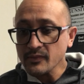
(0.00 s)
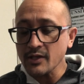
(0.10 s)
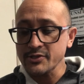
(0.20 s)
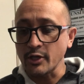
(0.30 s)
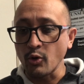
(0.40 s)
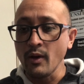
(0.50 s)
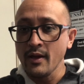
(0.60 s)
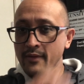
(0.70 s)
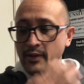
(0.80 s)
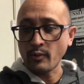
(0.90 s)
So
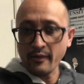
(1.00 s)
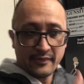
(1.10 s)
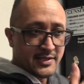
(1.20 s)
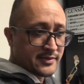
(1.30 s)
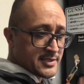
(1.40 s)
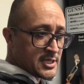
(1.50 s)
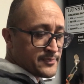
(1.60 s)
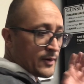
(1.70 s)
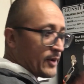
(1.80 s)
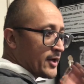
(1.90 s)
the
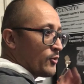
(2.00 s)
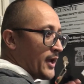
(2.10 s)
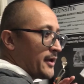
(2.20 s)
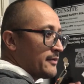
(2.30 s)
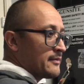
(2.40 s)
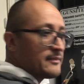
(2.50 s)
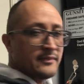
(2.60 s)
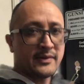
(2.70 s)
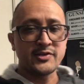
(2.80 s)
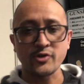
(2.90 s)
suspect ran away,
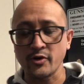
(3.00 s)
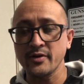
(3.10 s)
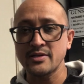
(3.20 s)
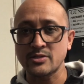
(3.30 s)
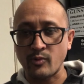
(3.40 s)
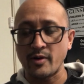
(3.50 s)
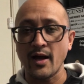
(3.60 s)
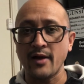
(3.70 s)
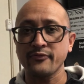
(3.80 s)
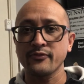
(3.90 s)
turned, squared
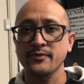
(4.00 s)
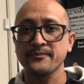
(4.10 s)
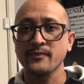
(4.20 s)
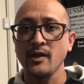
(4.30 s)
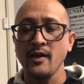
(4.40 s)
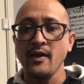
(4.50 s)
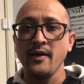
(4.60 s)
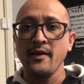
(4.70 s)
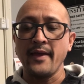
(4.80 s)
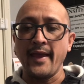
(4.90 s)
off.
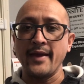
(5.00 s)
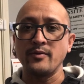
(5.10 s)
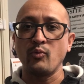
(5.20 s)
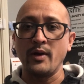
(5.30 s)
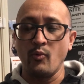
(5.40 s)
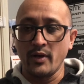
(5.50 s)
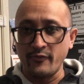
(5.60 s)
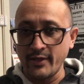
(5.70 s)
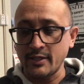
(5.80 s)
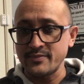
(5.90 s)
And what one of
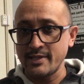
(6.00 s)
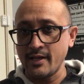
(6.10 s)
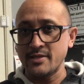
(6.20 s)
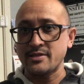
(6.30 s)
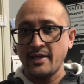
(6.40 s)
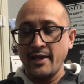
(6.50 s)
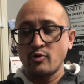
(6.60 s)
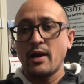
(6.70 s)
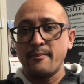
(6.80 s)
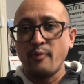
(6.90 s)
the victims did is he
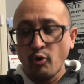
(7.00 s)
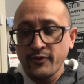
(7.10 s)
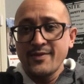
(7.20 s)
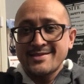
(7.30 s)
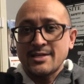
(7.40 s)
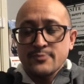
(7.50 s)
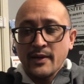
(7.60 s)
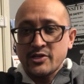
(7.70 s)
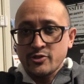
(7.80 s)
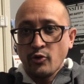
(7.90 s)
grabbed both of the
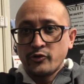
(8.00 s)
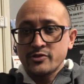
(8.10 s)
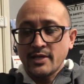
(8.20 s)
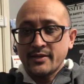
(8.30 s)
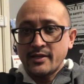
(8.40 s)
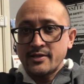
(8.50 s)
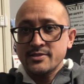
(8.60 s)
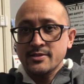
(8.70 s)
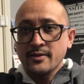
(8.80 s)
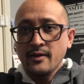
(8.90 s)
suspect's shoulders like
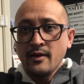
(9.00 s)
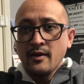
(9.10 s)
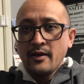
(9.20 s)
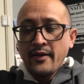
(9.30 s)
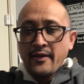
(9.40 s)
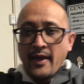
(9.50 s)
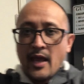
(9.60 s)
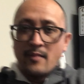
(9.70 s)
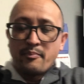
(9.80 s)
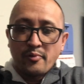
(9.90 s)
this
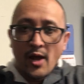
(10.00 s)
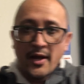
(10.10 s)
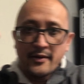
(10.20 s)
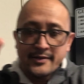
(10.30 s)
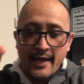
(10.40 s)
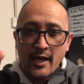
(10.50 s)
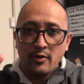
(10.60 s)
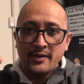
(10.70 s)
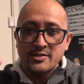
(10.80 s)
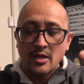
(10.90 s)
and brought
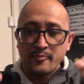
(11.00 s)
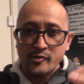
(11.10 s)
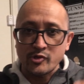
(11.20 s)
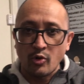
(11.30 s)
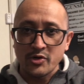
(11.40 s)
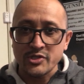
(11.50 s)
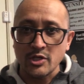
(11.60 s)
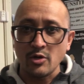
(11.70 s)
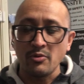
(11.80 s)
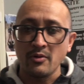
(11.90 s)
down his upper
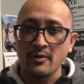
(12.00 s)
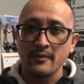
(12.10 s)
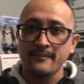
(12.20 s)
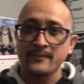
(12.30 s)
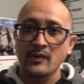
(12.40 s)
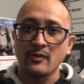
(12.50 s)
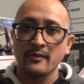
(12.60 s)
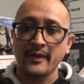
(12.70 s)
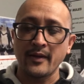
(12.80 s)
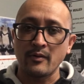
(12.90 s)
torso,
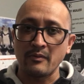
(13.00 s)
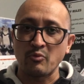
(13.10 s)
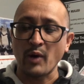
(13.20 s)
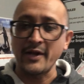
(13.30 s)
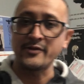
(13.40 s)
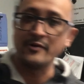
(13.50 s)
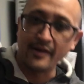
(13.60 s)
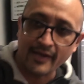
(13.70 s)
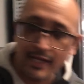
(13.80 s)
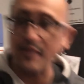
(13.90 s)
okay, right to
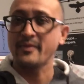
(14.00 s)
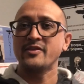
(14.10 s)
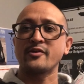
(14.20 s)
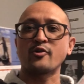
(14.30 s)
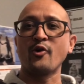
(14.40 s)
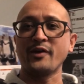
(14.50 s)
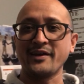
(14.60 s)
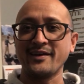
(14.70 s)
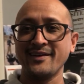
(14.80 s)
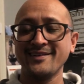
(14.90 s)
knee him in the groin.